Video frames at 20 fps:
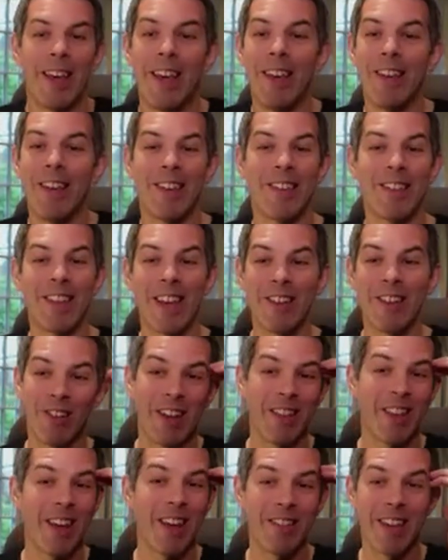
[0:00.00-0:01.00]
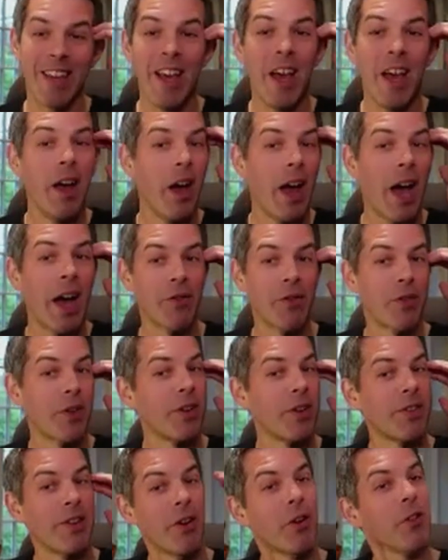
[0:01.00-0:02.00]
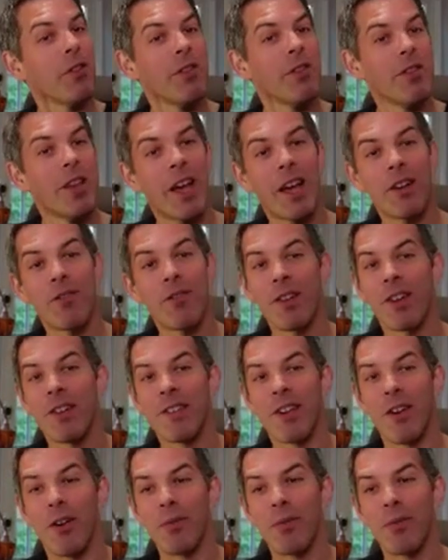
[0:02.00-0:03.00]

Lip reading: essentially this: advertising on, advertising off.